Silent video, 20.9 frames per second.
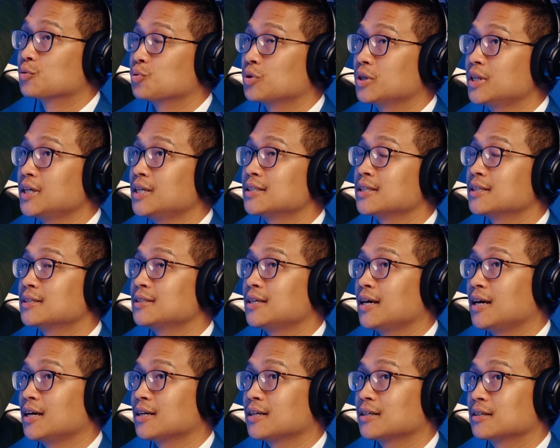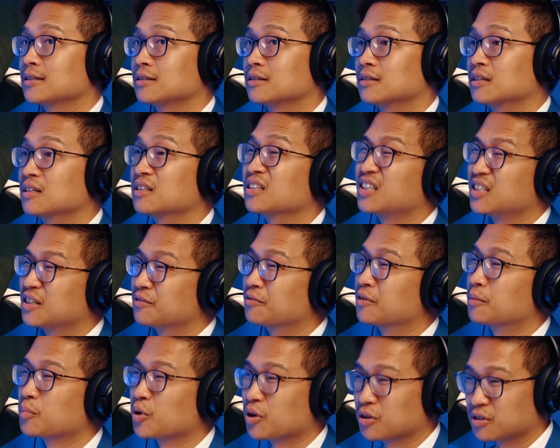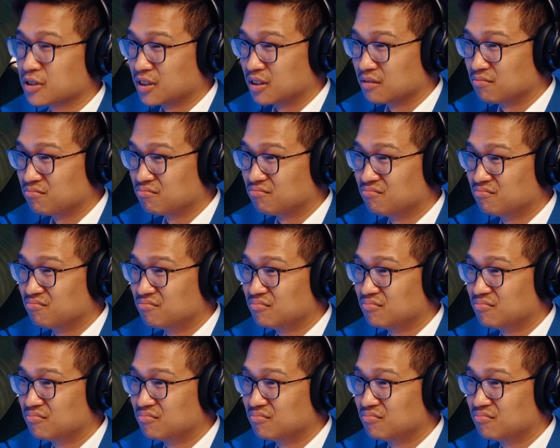Really to take the lead of the person,